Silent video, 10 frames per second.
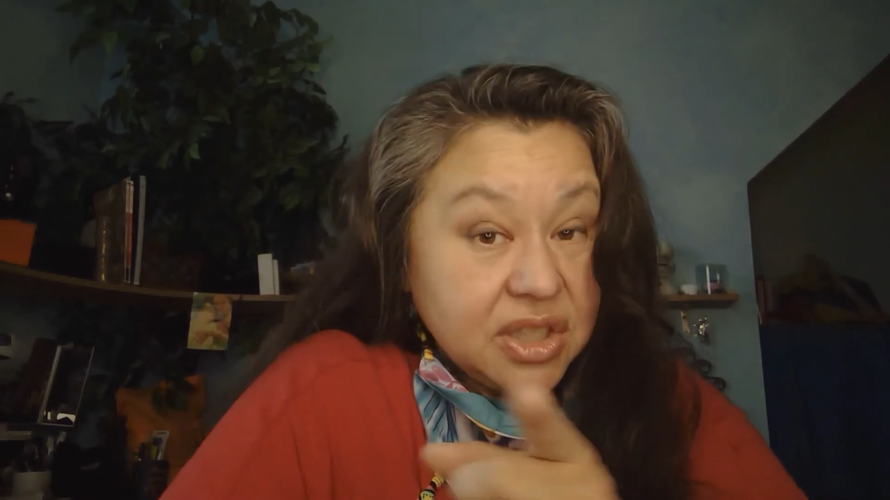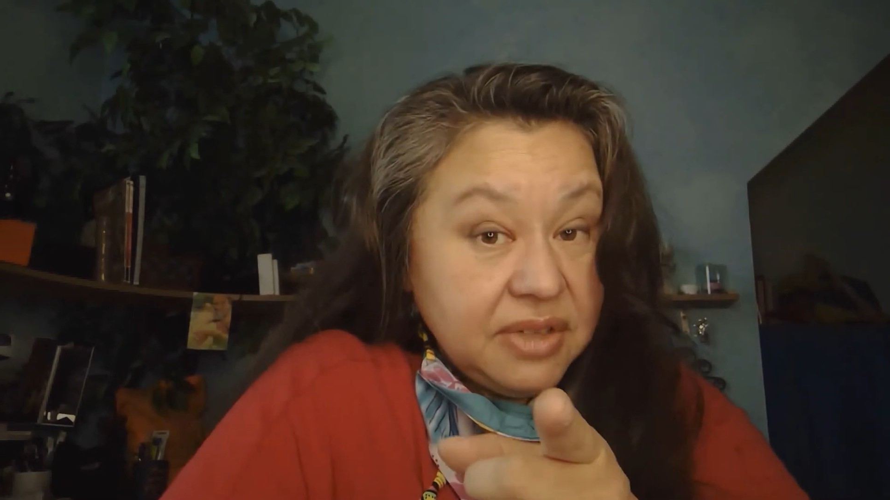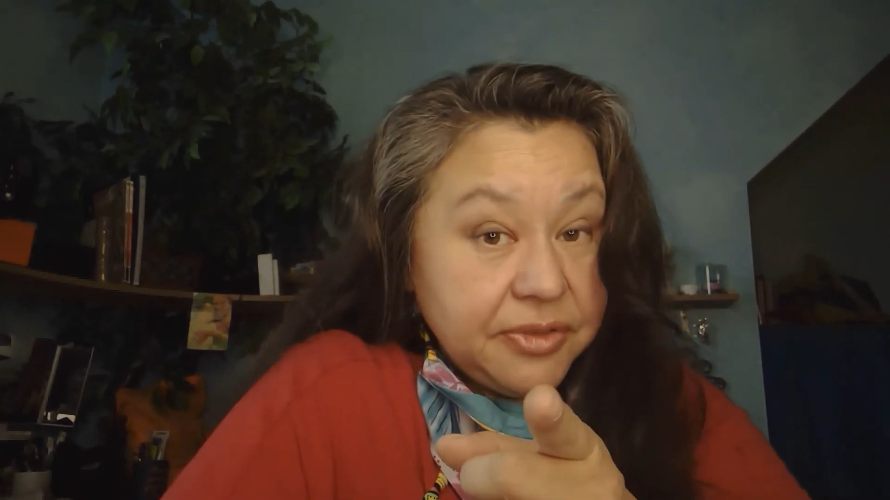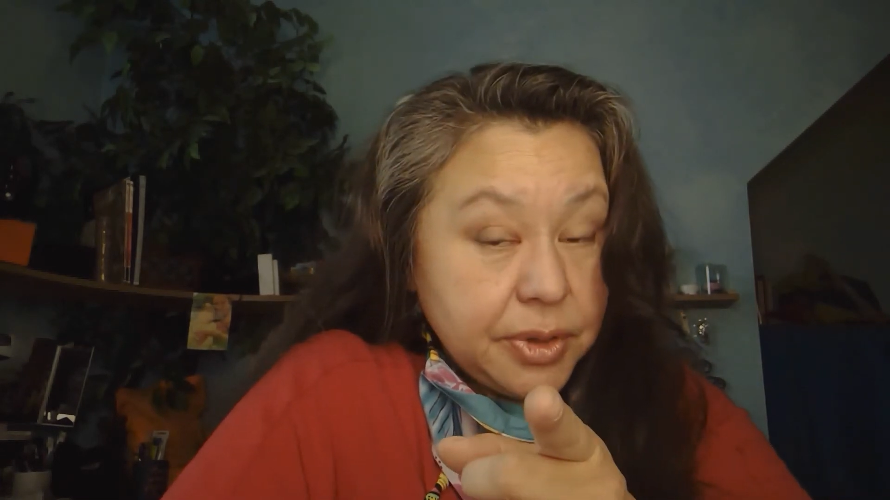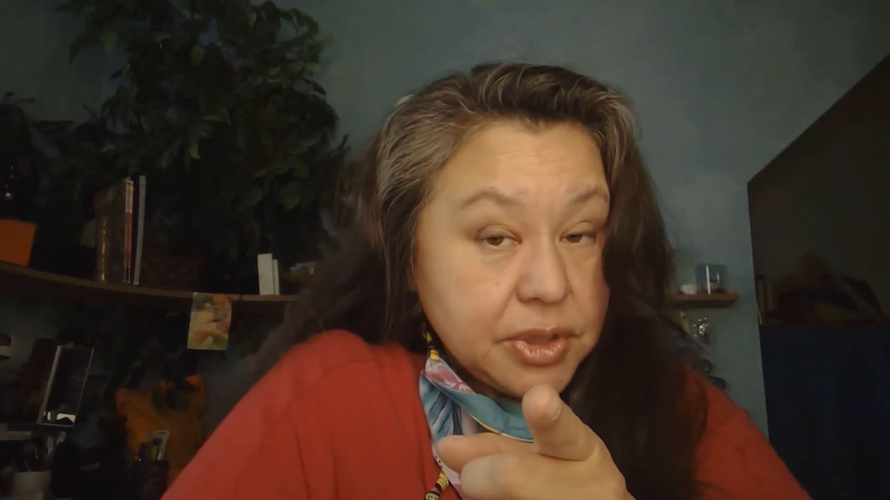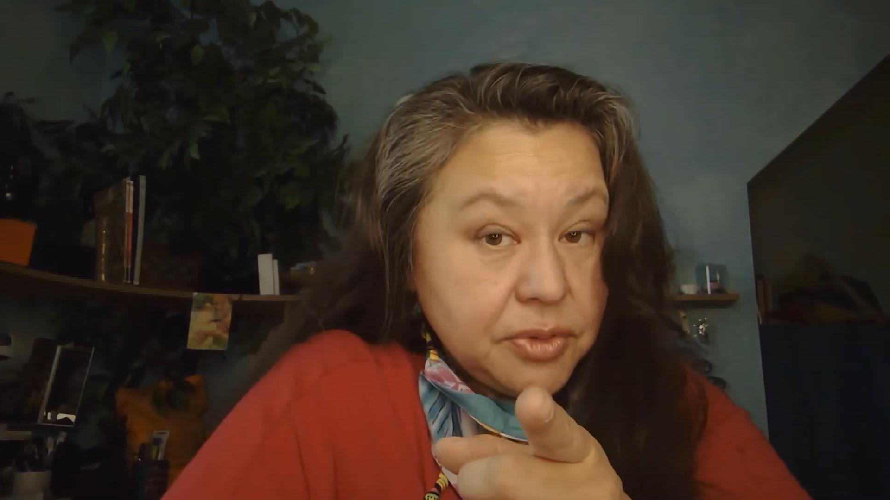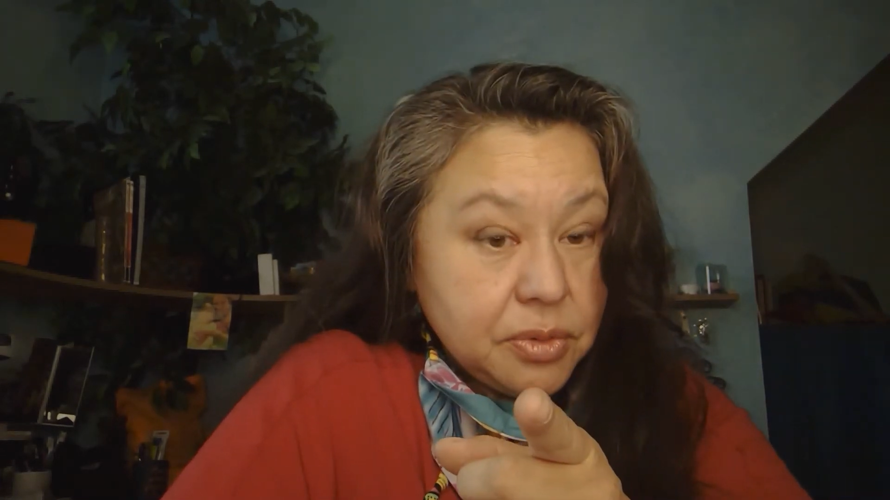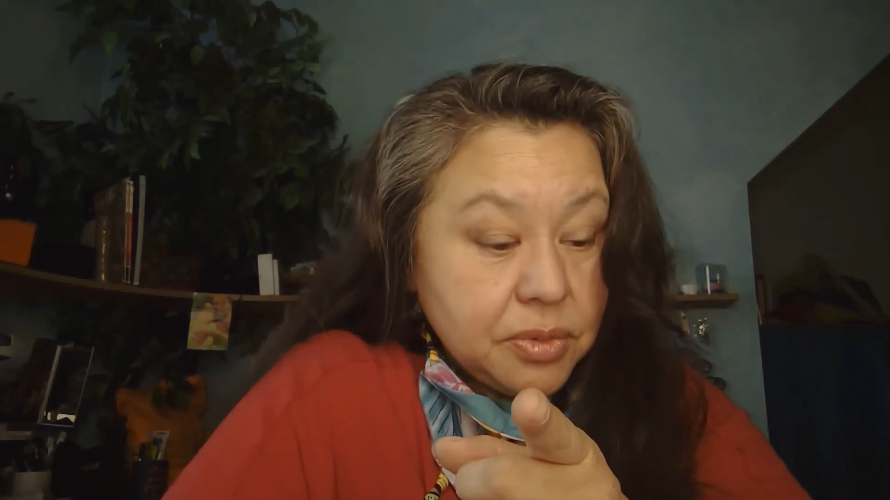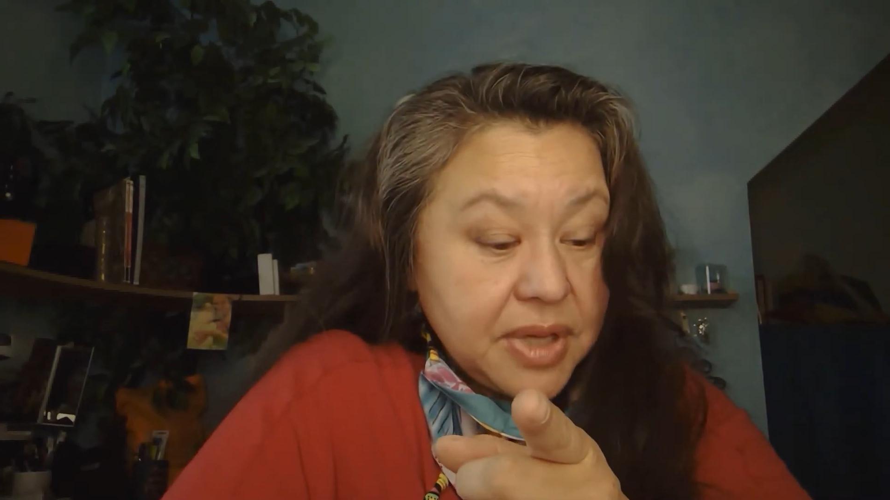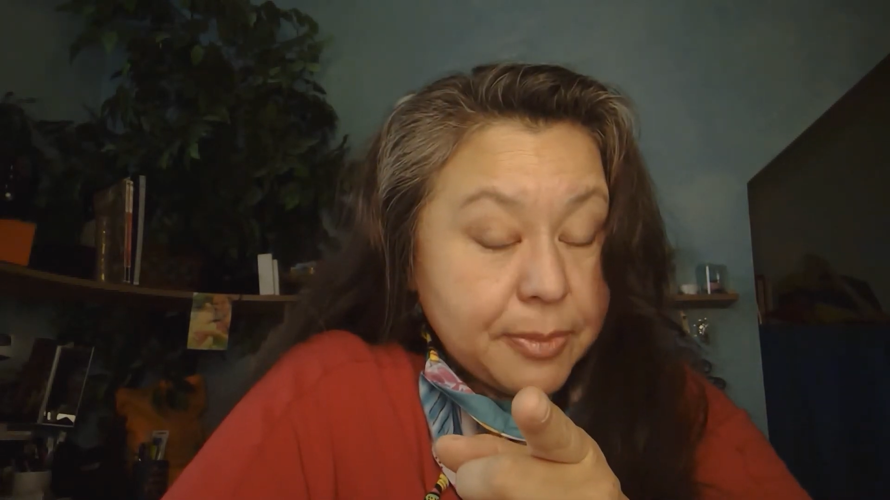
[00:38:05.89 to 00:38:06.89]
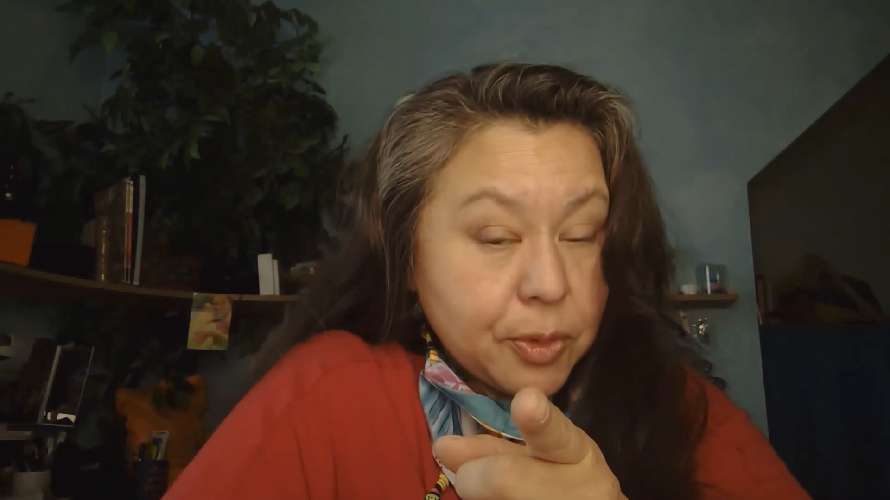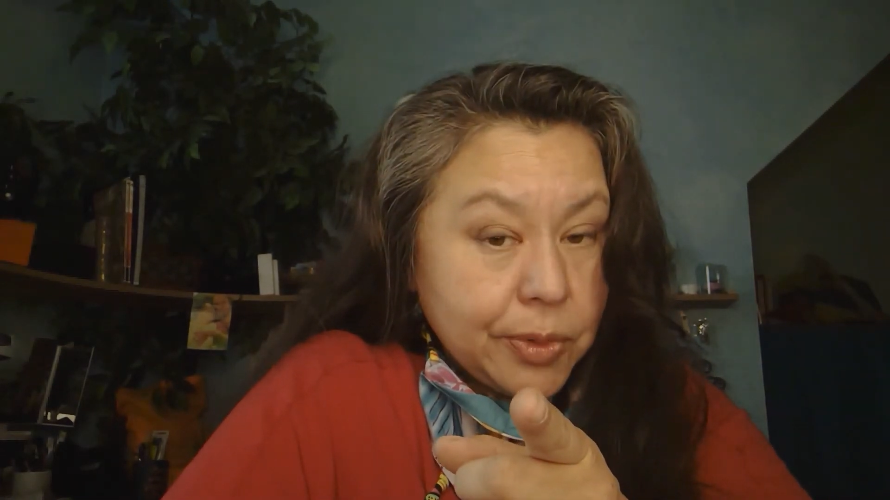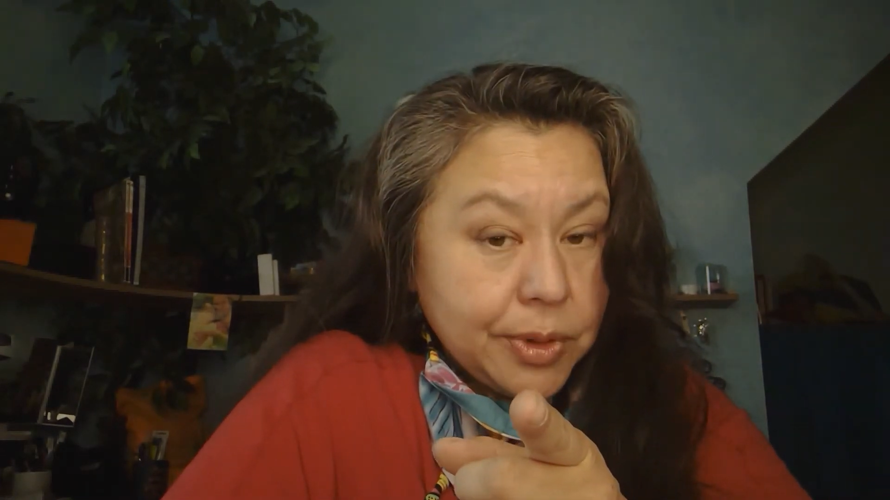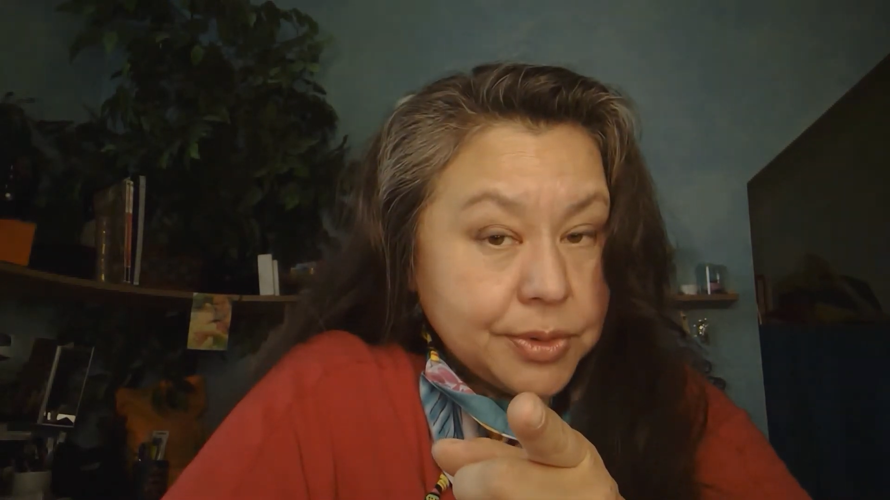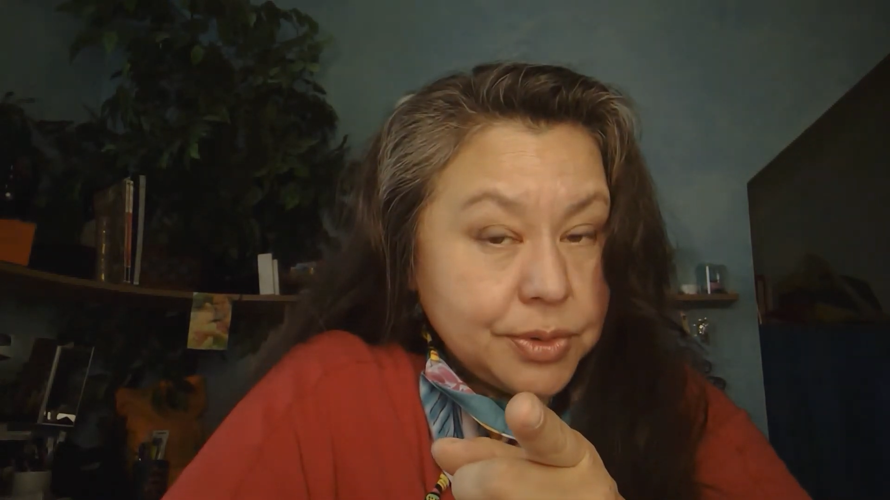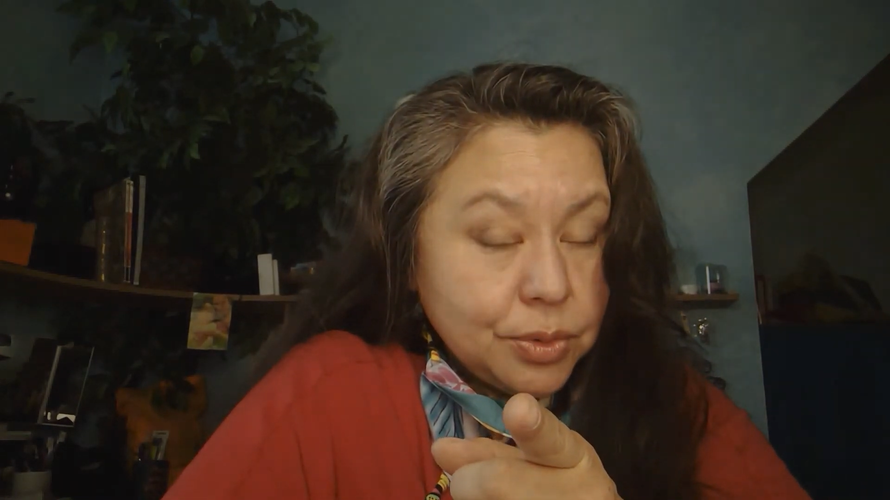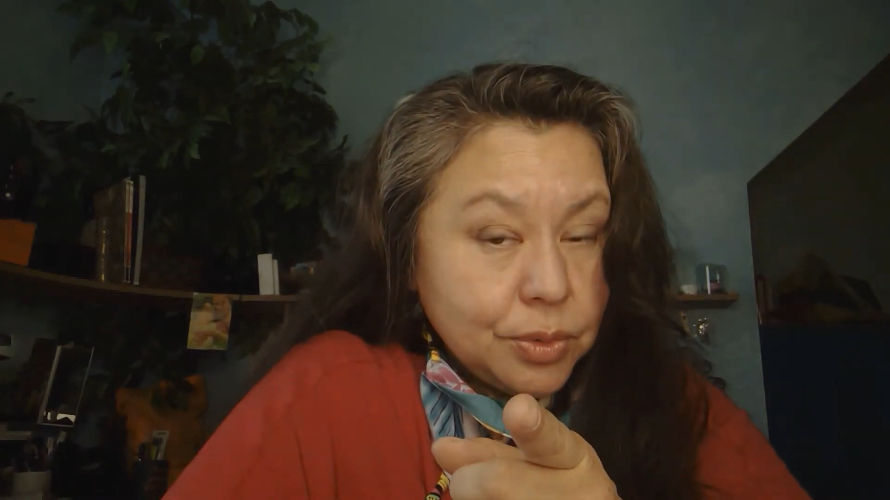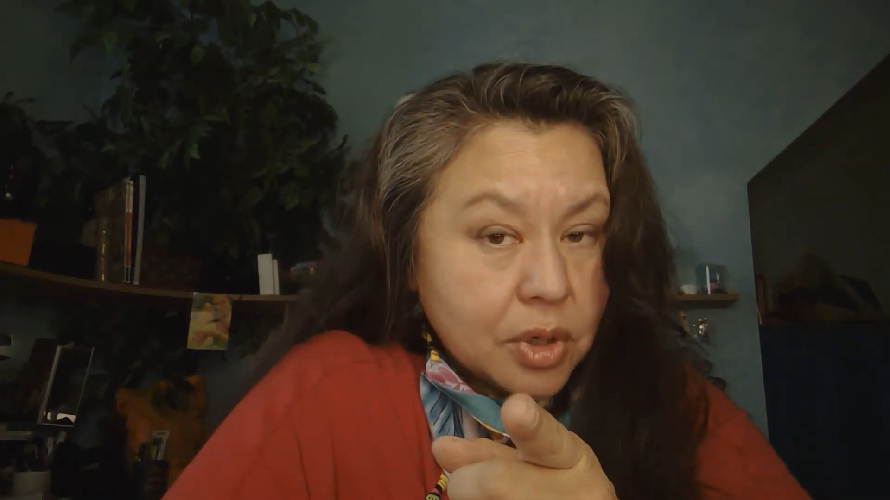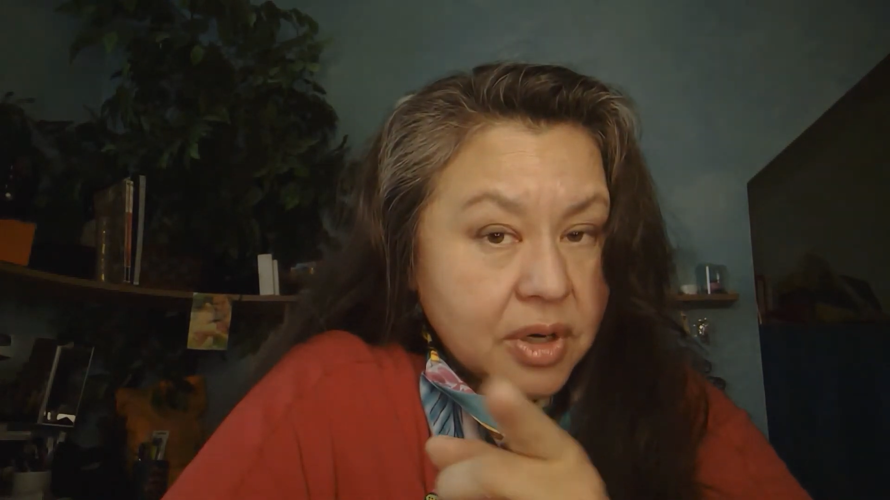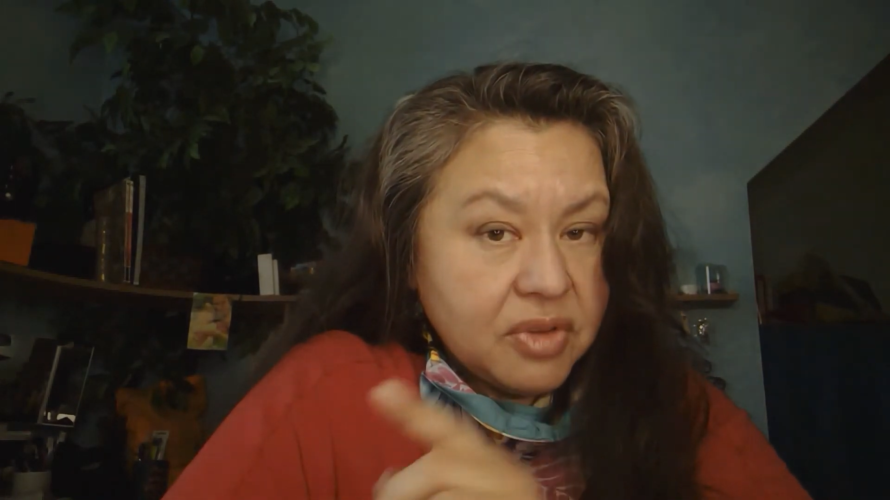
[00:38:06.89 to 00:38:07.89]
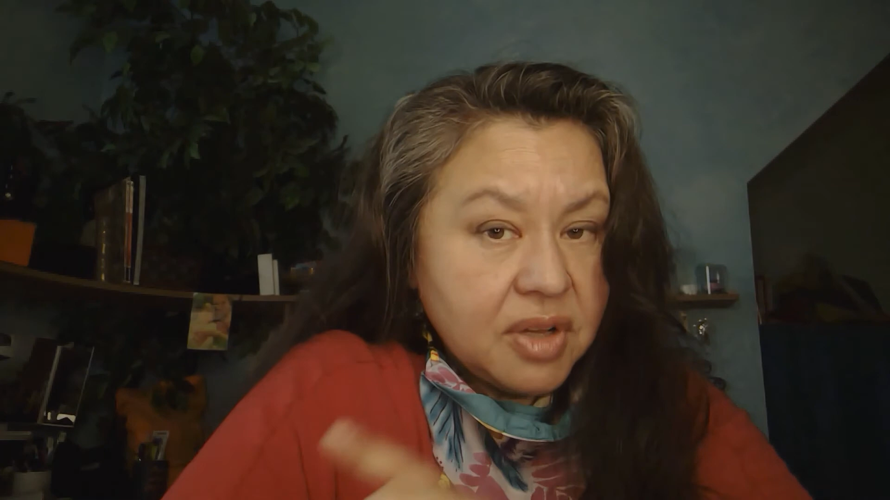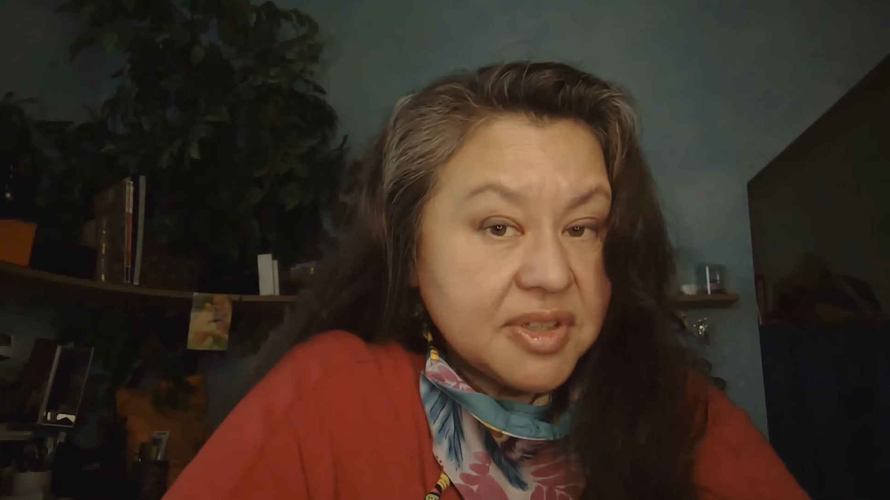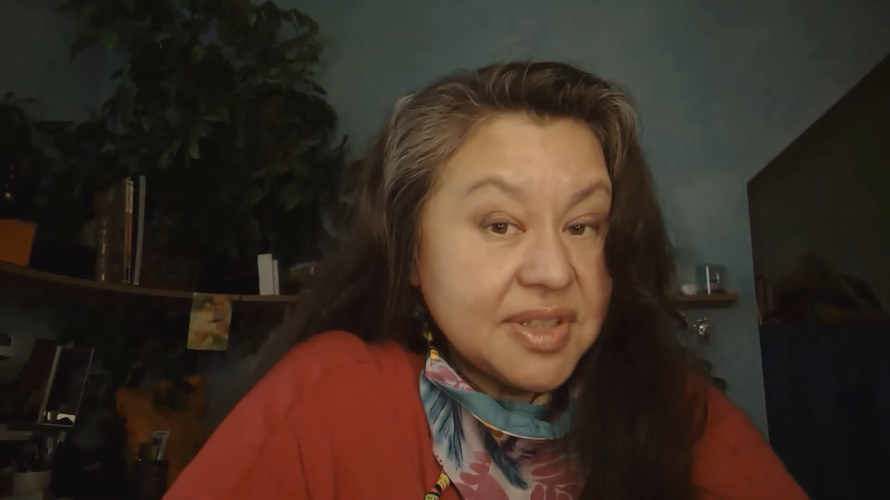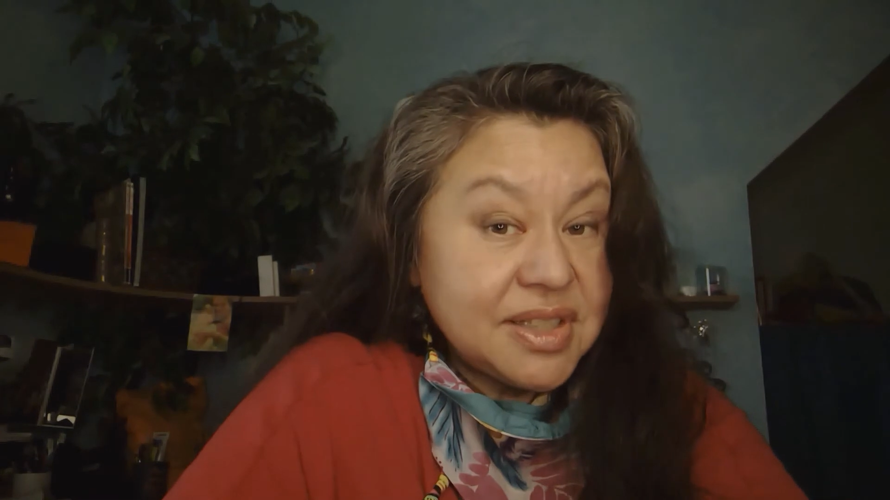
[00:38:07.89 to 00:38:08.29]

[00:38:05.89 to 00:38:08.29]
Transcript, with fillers: Capricorns who are involved in the stock market,